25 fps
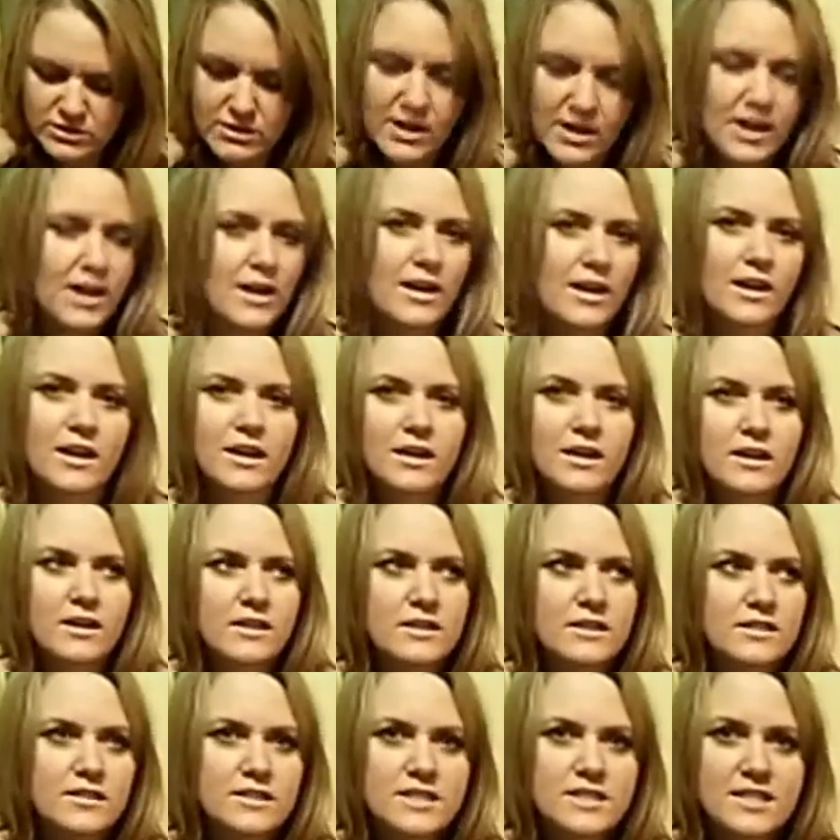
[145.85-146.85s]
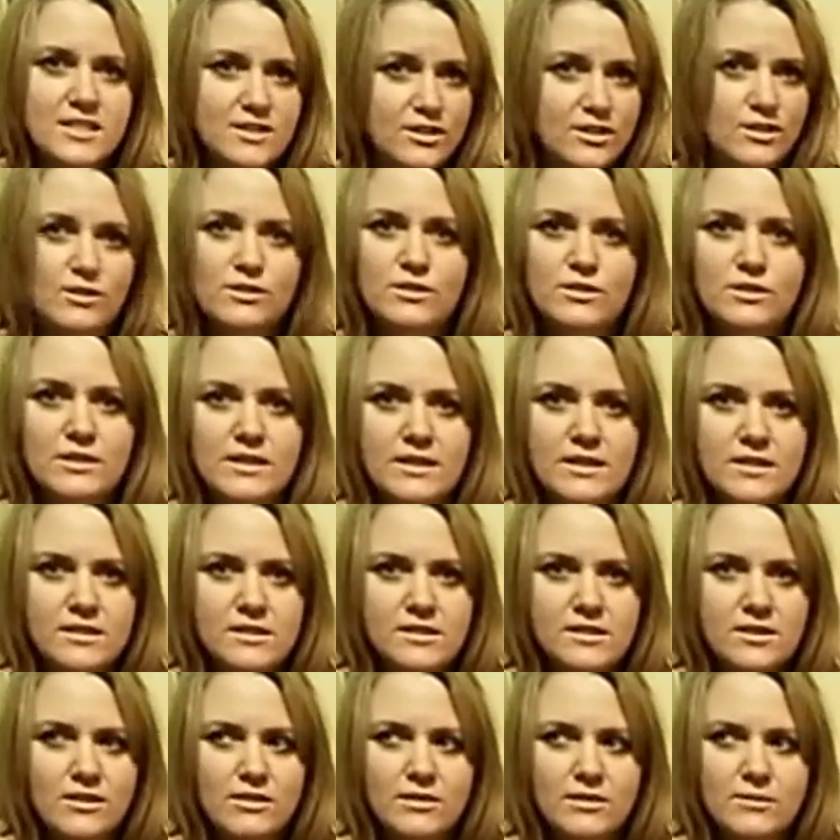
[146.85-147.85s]
And I didn't Google it,
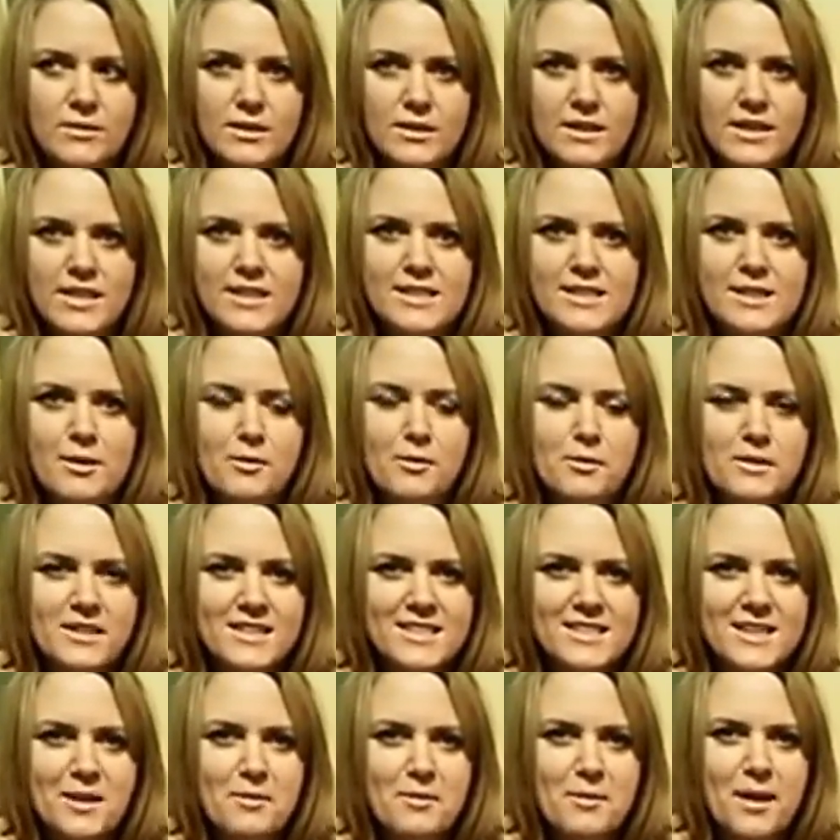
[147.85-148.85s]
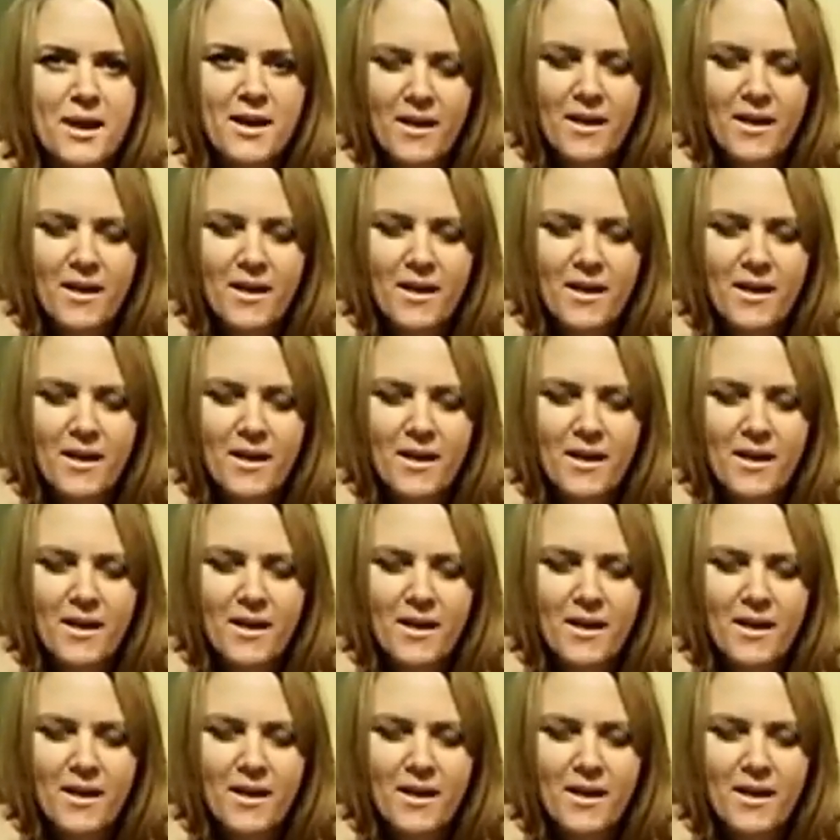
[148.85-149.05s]
so I'm going to need someone to tell me.